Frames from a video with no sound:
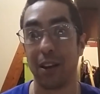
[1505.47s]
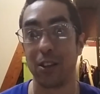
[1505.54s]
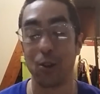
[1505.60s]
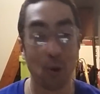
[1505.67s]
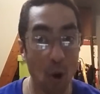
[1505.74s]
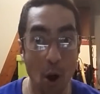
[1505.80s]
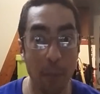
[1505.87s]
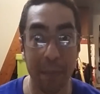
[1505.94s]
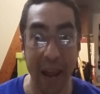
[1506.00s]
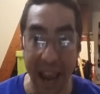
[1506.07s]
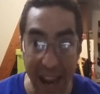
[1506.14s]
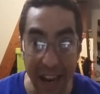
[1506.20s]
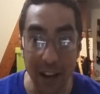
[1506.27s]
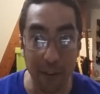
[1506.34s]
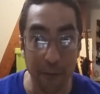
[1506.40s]
You're all
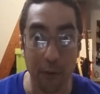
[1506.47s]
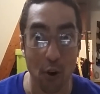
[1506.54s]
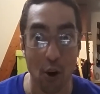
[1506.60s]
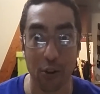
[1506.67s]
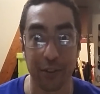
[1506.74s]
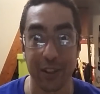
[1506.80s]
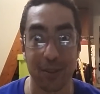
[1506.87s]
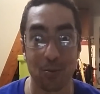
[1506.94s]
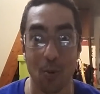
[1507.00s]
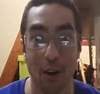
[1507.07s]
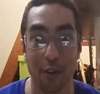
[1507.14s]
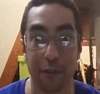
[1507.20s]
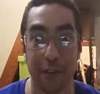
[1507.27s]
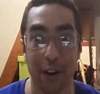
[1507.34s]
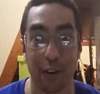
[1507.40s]
paying for all this
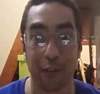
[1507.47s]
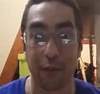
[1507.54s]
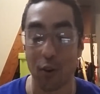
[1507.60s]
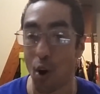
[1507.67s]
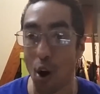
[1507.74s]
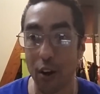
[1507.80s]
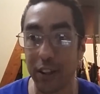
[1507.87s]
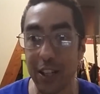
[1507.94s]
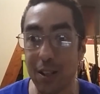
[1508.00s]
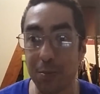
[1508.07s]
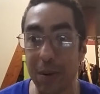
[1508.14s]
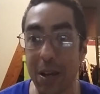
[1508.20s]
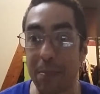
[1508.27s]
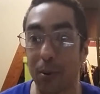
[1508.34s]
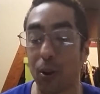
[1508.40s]
welfare, for all these
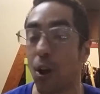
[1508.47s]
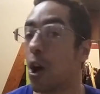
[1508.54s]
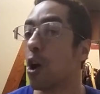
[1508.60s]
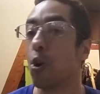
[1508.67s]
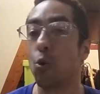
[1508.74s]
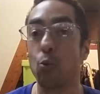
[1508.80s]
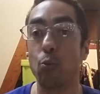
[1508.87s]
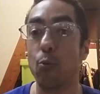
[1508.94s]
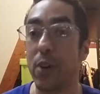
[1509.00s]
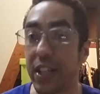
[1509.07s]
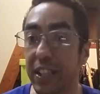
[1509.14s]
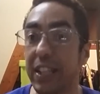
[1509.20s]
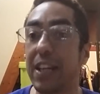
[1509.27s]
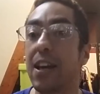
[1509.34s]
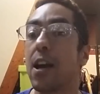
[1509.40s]
people who
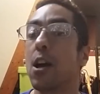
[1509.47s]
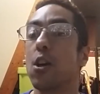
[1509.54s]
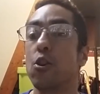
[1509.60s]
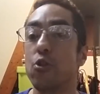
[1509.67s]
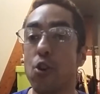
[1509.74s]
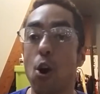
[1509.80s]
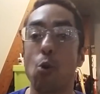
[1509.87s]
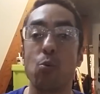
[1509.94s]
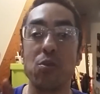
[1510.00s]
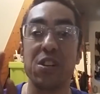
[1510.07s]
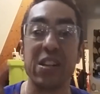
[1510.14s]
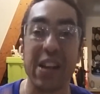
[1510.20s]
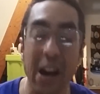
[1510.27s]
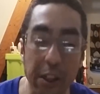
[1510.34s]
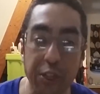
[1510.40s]
really know
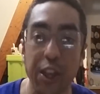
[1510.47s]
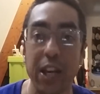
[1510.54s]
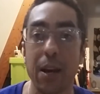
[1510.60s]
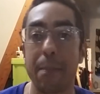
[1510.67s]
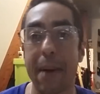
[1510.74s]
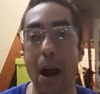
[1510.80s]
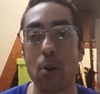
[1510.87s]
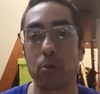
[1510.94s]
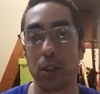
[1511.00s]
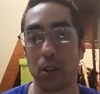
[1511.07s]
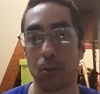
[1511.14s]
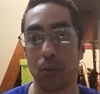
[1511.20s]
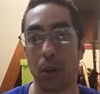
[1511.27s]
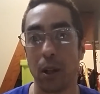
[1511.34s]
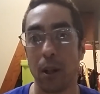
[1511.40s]
nothing about
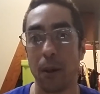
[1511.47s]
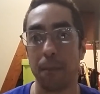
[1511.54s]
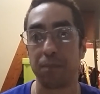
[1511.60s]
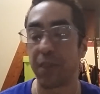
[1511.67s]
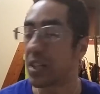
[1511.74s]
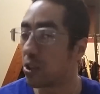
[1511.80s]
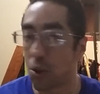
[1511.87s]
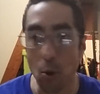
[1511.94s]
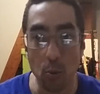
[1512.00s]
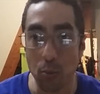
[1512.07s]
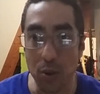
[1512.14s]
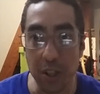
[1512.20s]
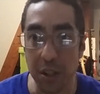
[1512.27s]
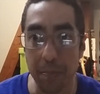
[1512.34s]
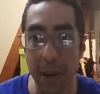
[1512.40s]
you. They don't
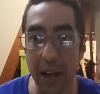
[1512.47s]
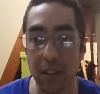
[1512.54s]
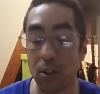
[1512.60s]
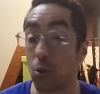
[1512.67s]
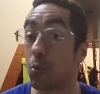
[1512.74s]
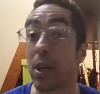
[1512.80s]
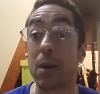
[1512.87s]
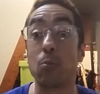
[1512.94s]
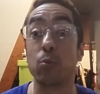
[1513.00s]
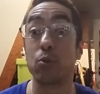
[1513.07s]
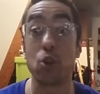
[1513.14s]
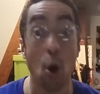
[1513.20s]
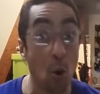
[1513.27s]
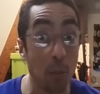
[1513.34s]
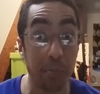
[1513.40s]
respect you. They
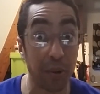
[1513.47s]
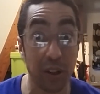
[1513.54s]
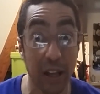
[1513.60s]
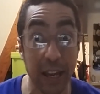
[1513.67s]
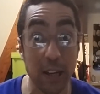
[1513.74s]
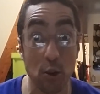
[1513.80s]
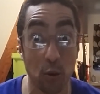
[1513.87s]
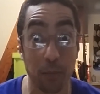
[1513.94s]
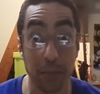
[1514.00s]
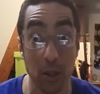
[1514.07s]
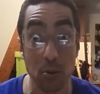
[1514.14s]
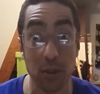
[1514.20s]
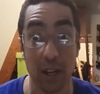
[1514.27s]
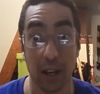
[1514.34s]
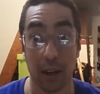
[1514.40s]
don't play your
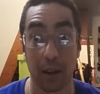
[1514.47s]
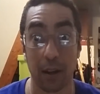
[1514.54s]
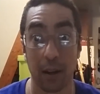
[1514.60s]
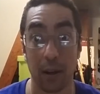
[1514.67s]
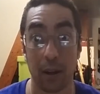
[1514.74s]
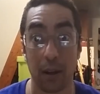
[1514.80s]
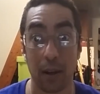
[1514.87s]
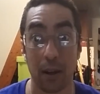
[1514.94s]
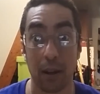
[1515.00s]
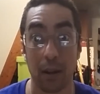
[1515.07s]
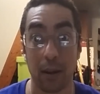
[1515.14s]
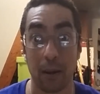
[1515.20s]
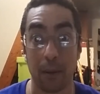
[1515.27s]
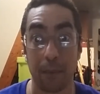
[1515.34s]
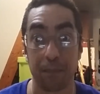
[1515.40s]
music.
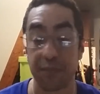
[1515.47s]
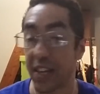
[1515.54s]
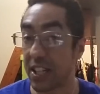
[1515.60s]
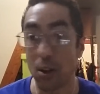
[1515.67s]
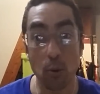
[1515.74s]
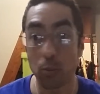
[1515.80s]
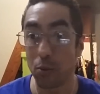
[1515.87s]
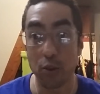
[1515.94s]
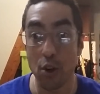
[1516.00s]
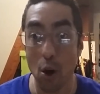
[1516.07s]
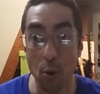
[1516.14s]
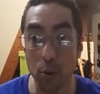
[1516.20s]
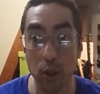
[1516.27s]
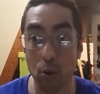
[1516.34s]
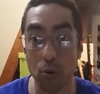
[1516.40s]
They don't
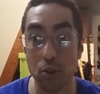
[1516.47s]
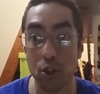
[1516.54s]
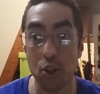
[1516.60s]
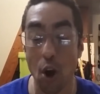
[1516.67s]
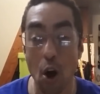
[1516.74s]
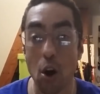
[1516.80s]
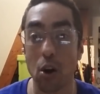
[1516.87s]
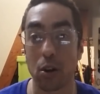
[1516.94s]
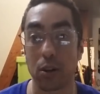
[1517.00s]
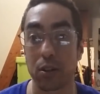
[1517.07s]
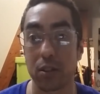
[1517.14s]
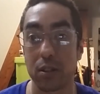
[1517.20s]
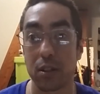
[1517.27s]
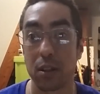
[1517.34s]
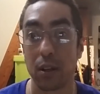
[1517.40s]
know your
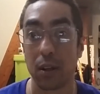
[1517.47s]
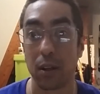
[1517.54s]
songs.